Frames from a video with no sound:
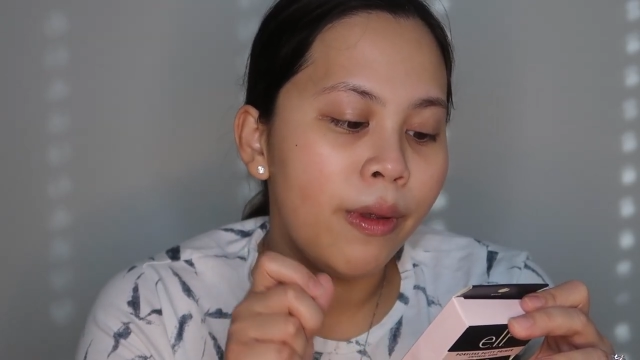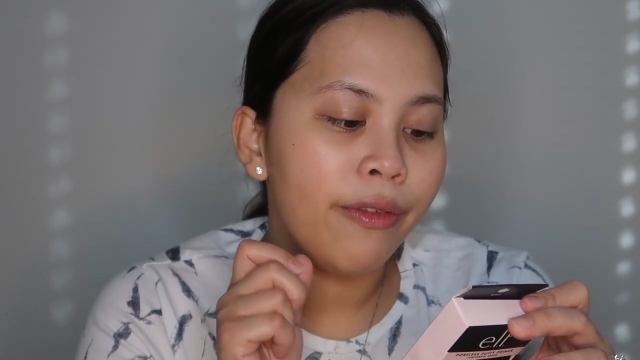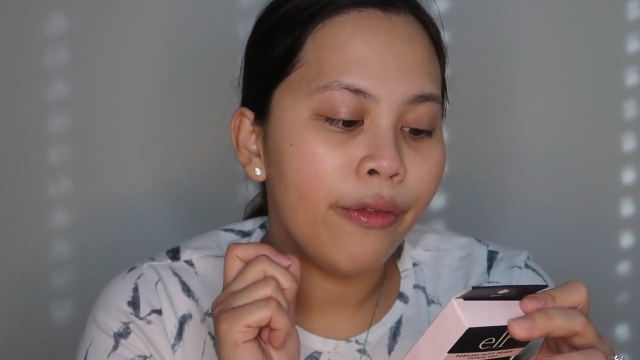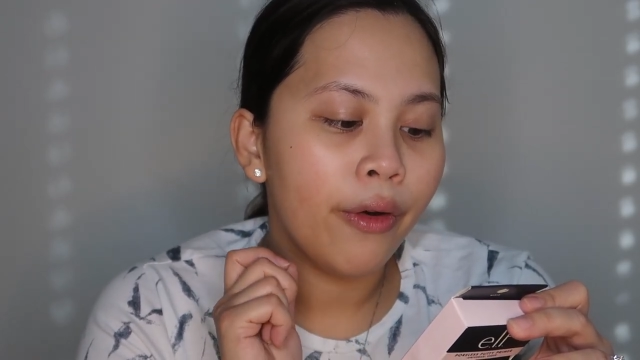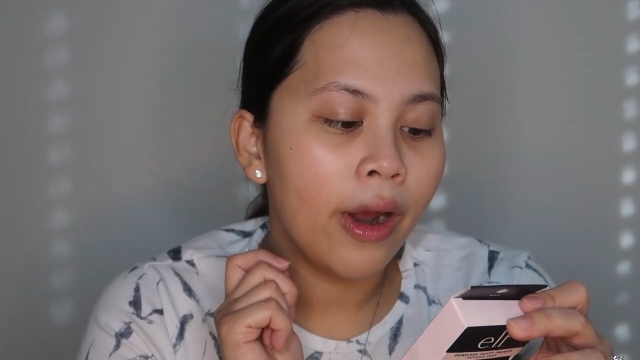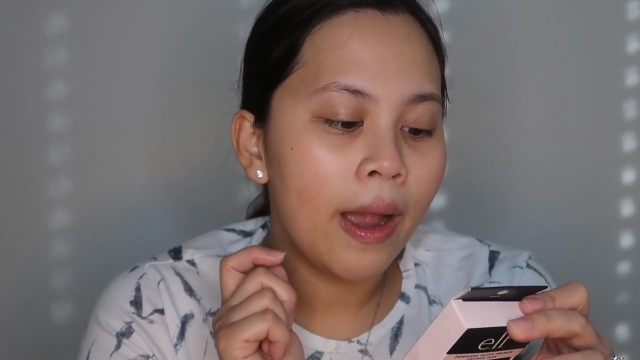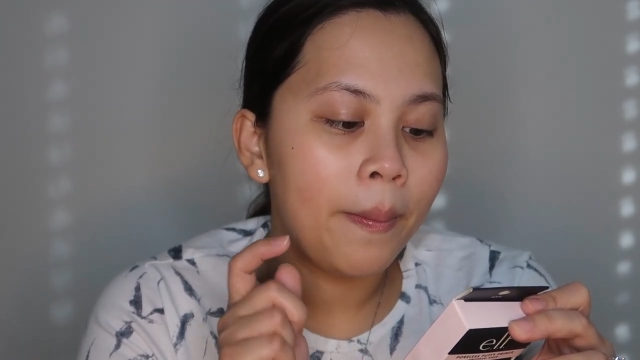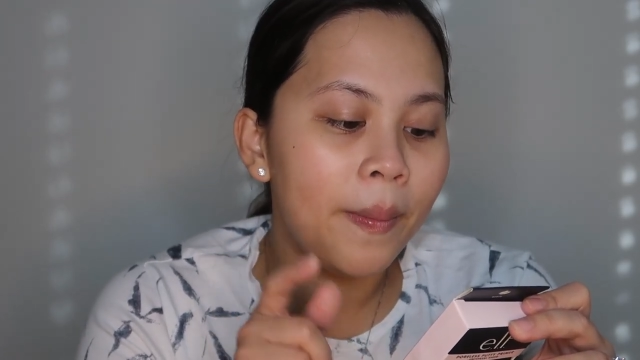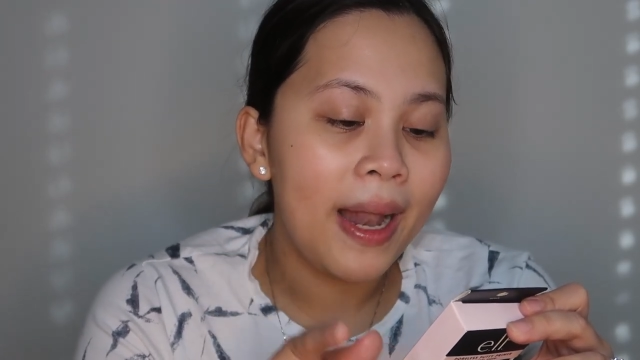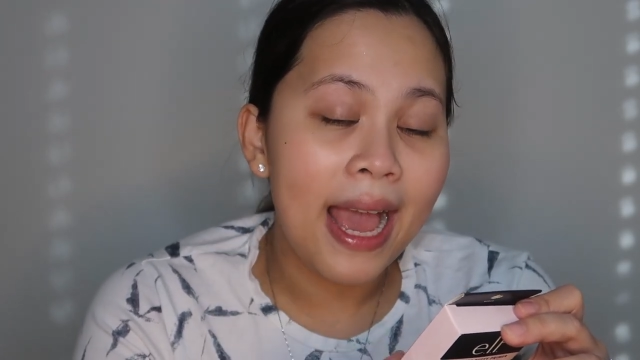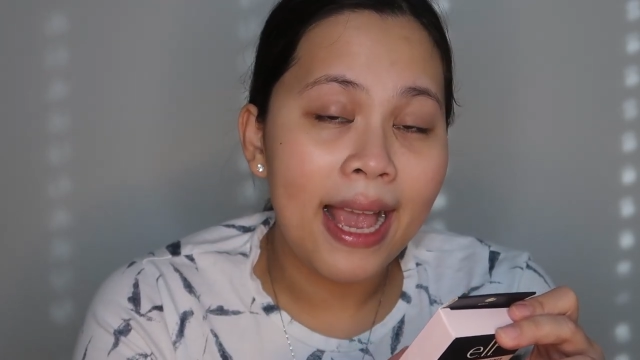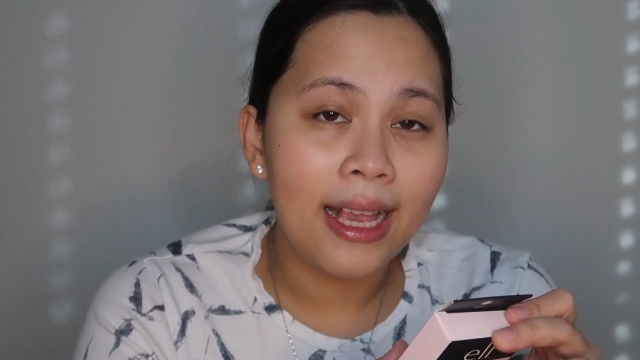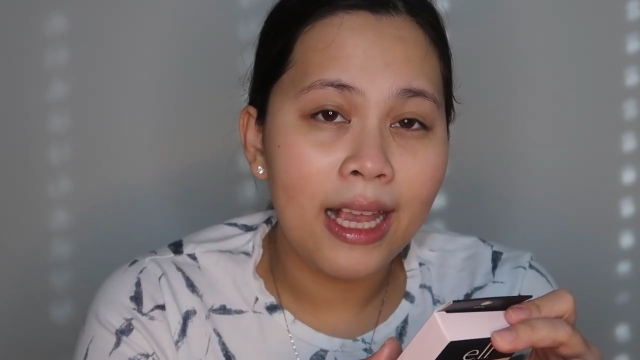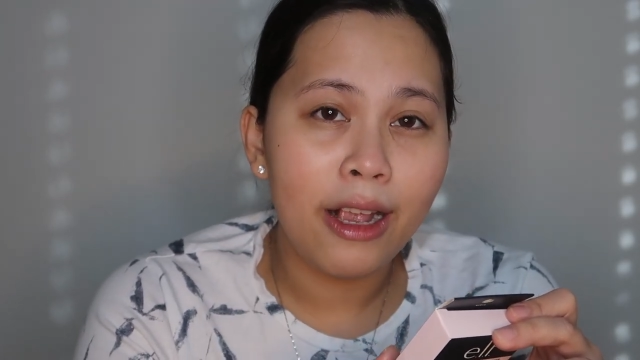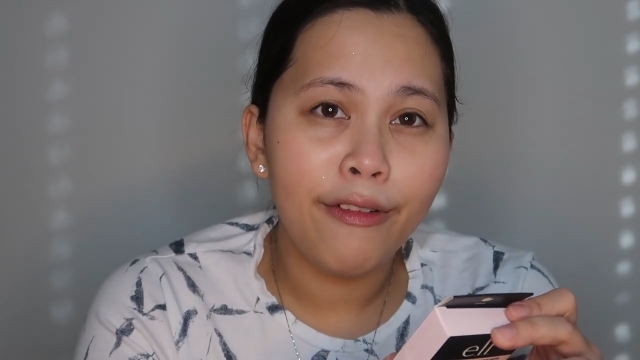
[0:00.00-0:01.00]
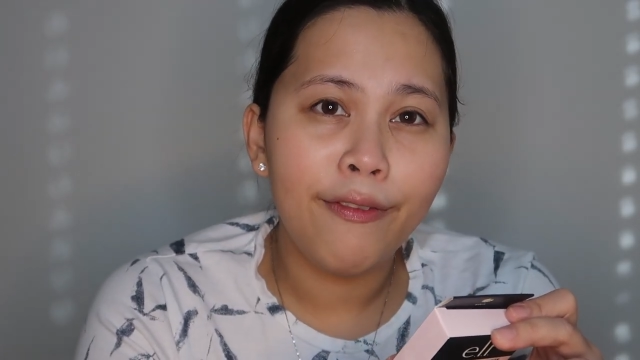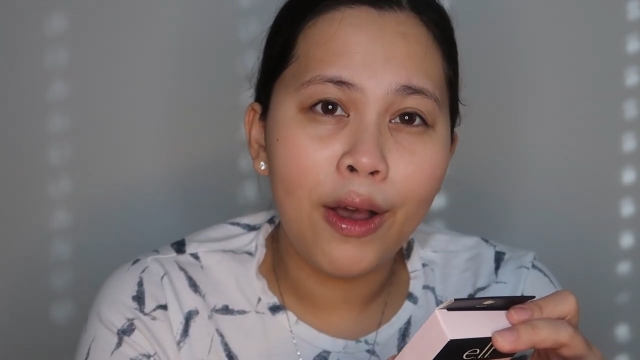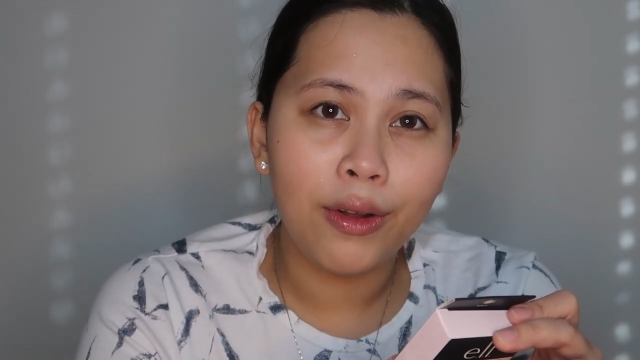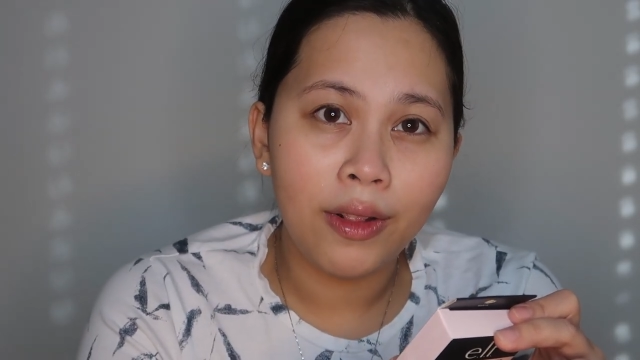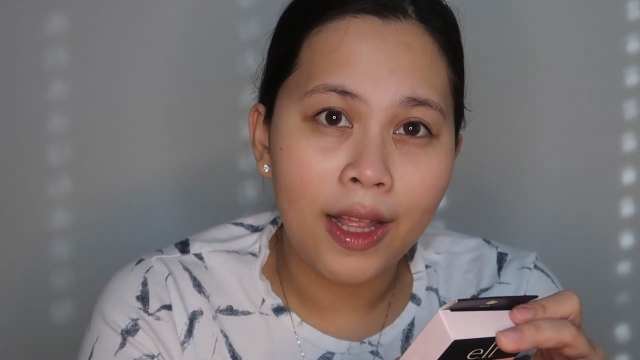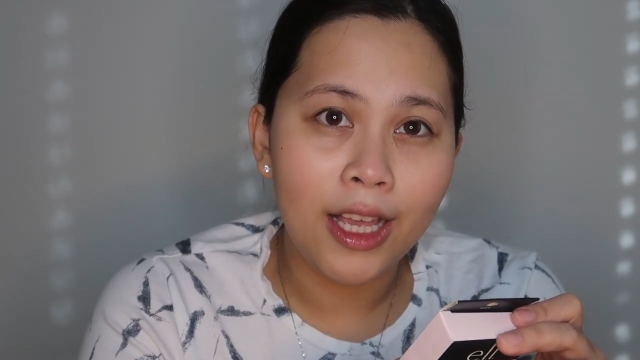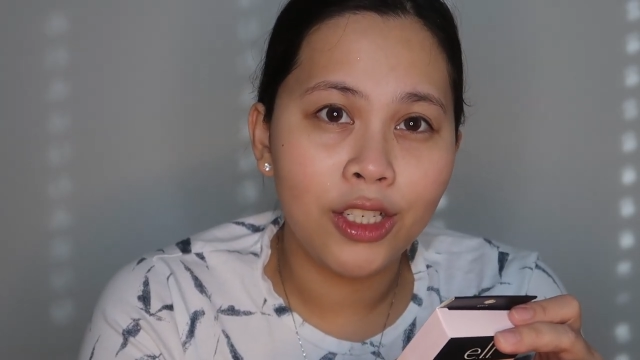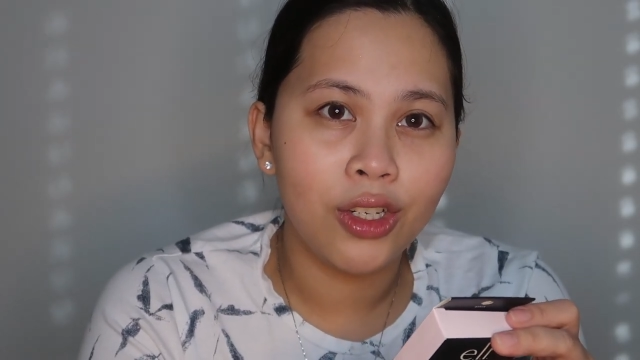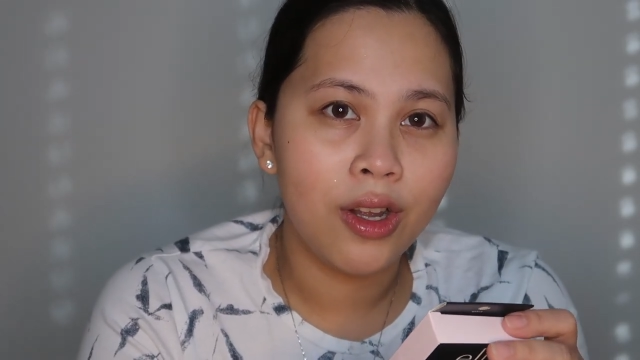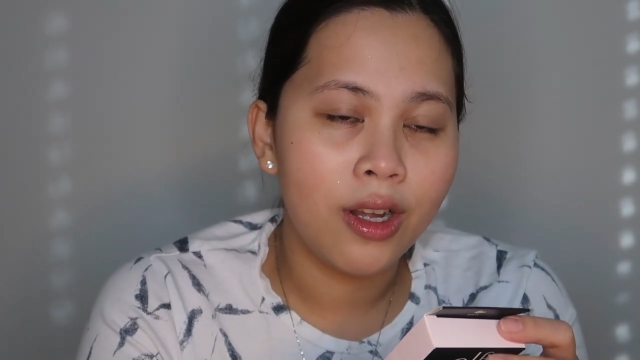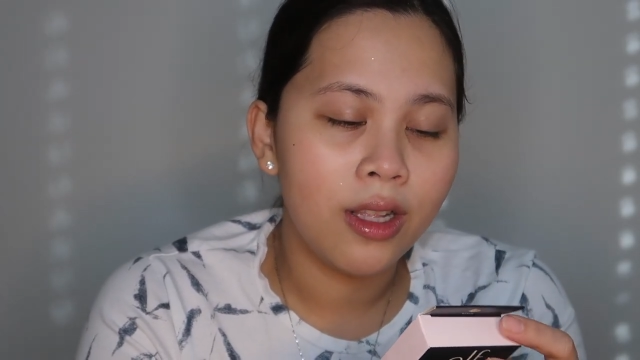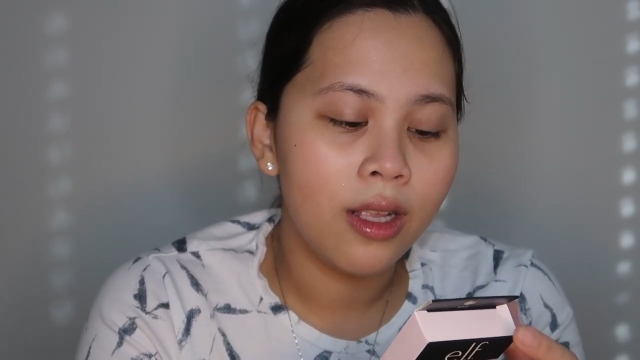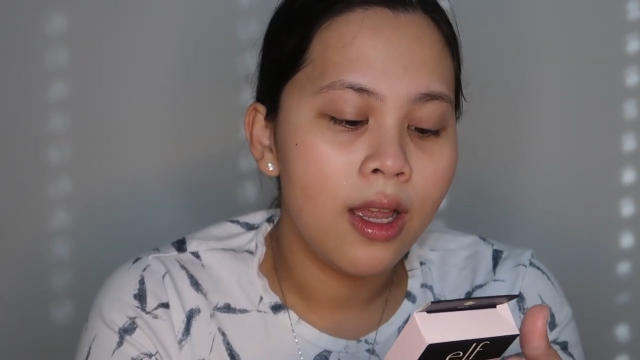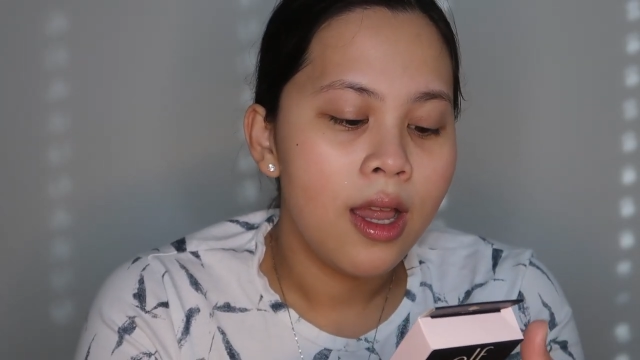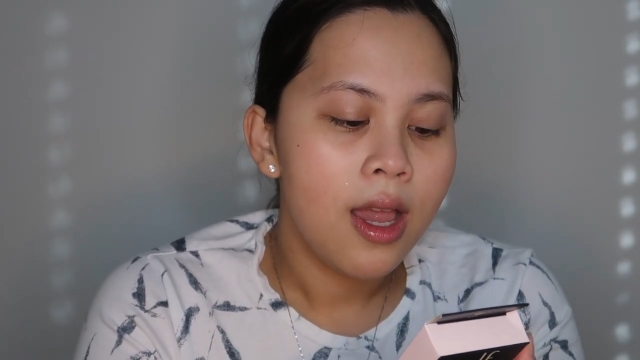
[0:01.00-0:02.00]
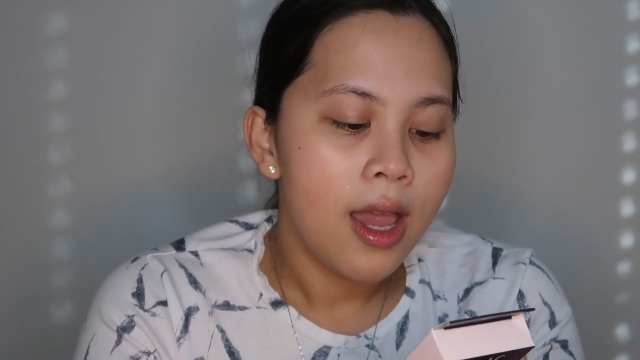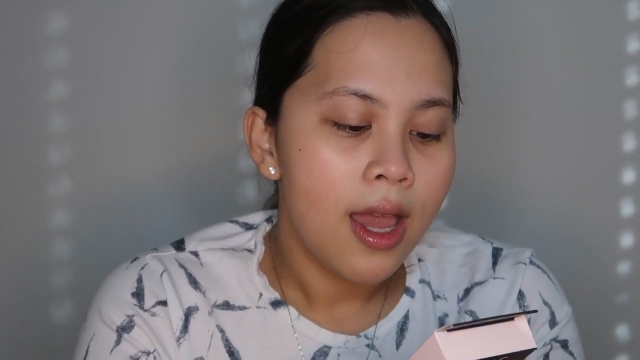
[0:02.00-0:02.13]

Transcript: before applying foundation.